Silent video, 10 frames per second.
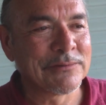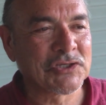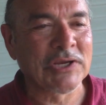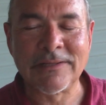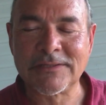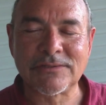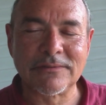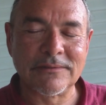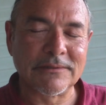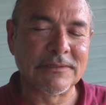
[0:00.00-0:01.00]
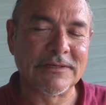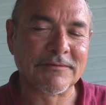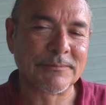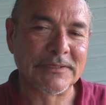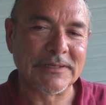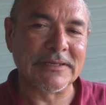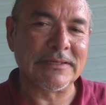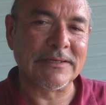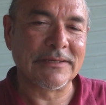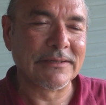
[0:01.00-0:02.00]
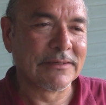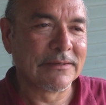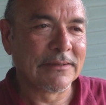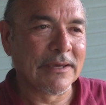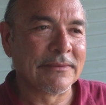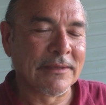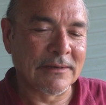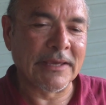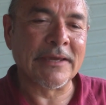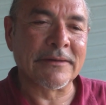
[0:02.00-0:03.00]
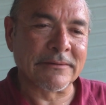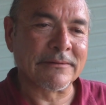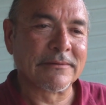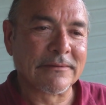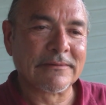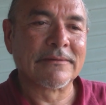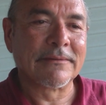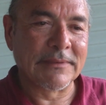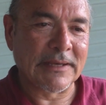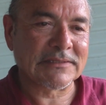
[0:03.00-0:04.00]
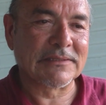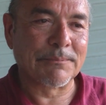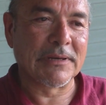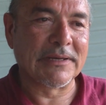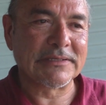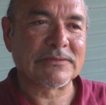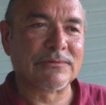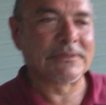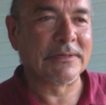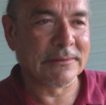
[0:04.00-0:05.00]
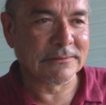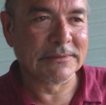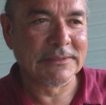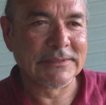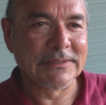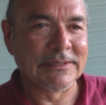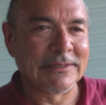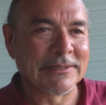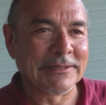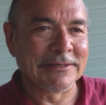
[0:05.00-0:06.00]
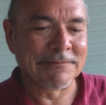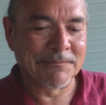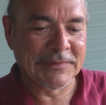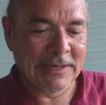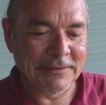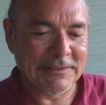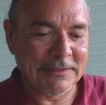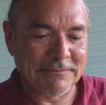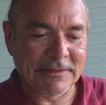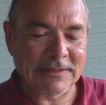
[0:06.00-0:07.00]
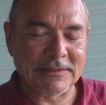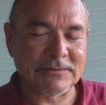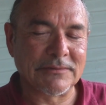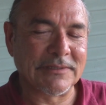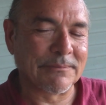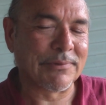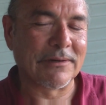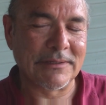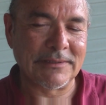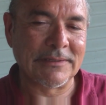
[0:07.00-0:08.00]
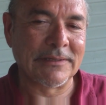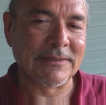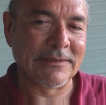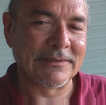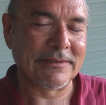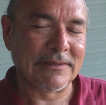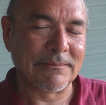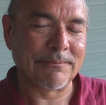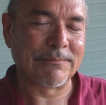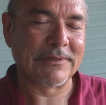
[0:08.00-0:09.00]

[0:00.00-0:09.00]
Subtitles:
challenge to the Good Government League, and then later, that's the place where the idea of the Raza Unida Party ended up,